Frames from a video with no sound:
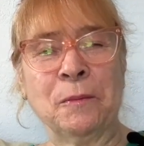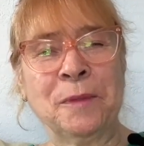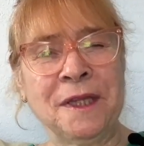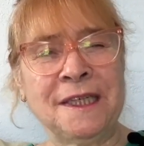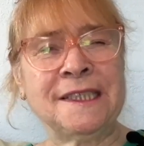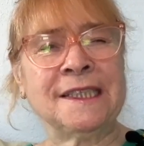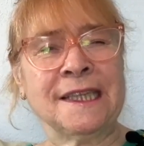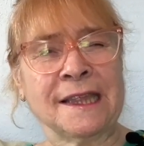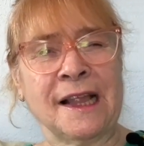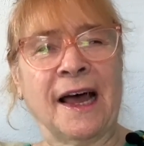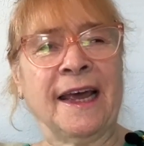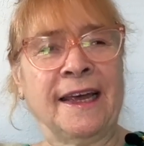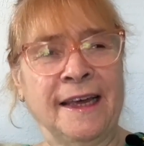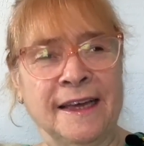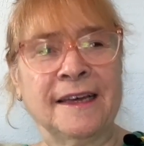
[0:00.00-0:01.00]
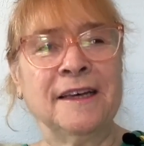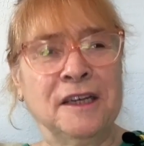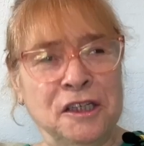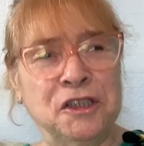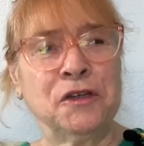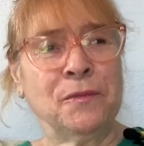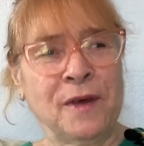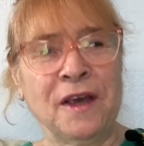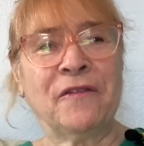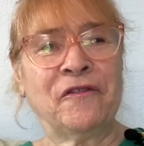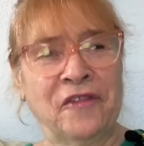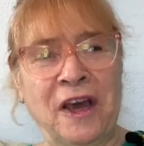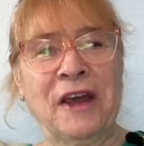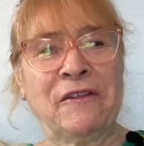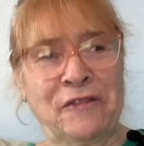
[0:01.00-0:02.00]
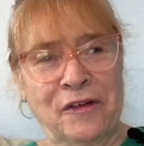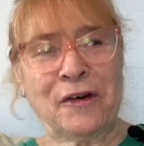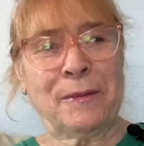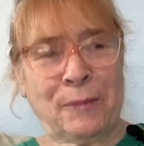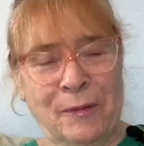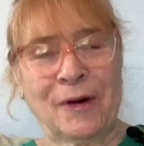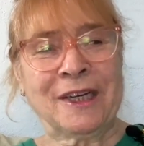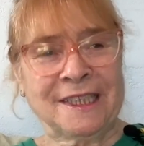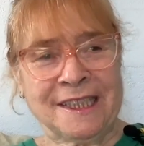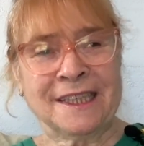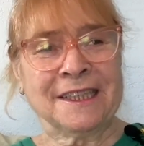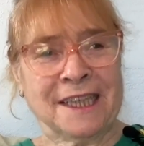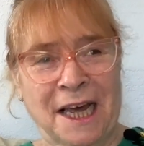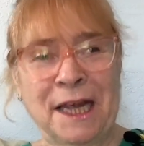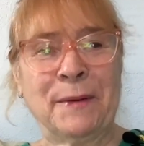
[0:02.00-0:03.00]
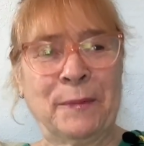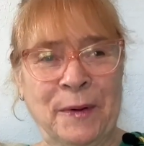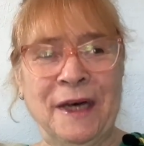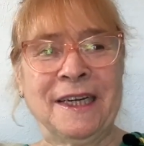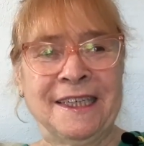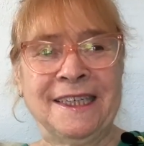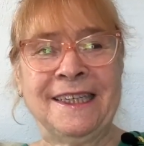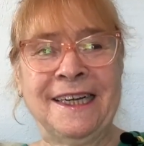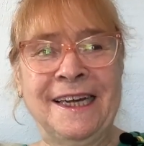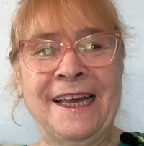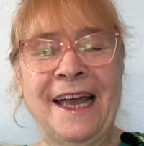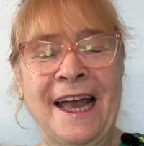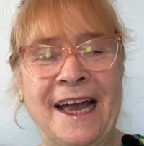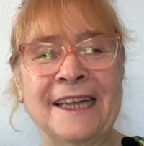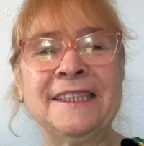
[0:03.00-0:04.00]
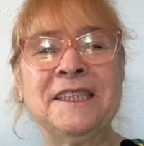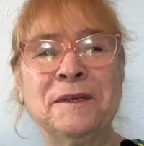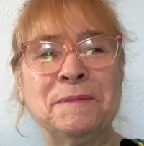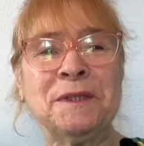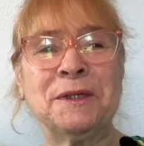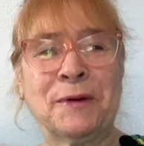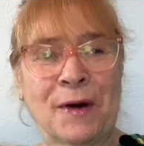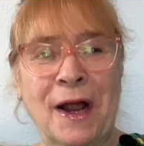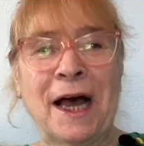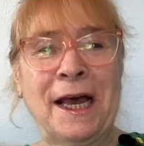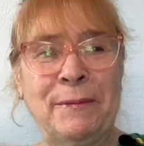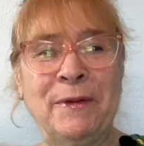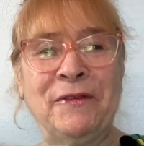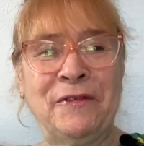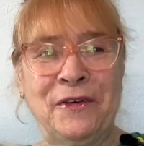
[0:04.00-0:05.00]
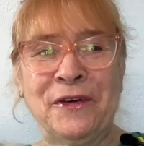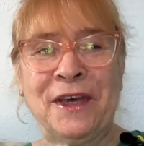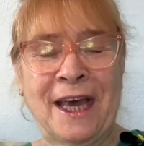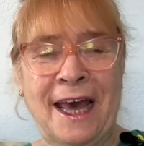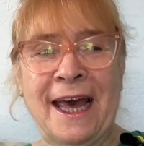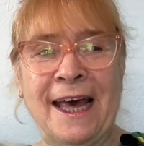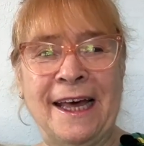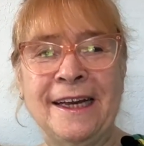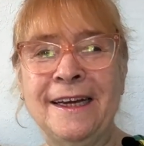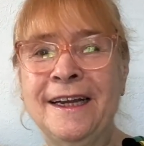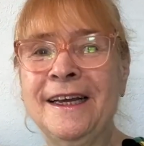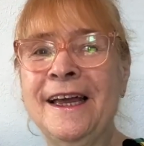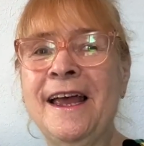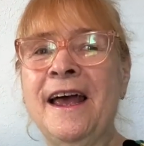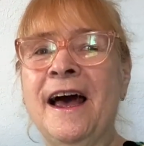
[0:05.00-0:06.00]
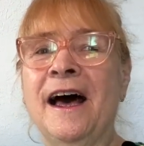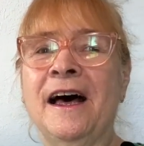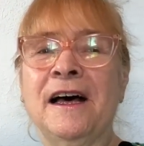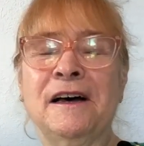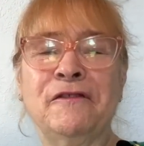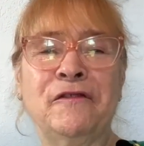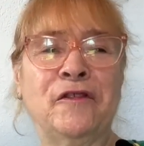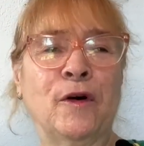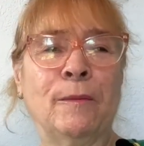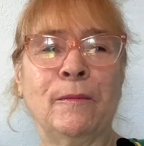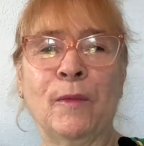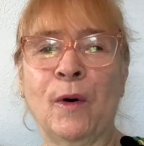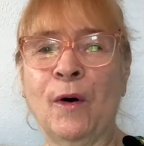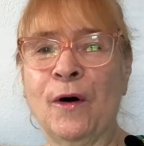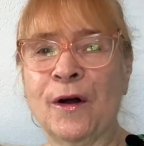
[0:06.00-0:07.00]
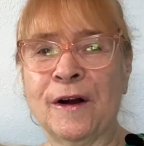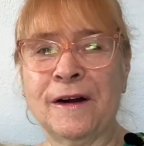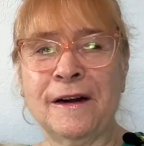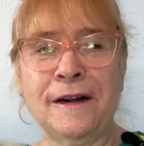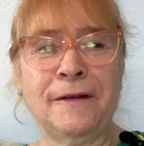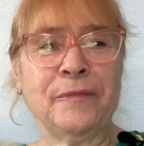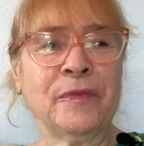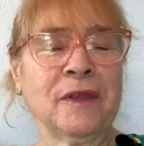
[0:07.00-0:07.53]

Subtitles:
Please do me a favor and press the like button, and subscribe if you can for more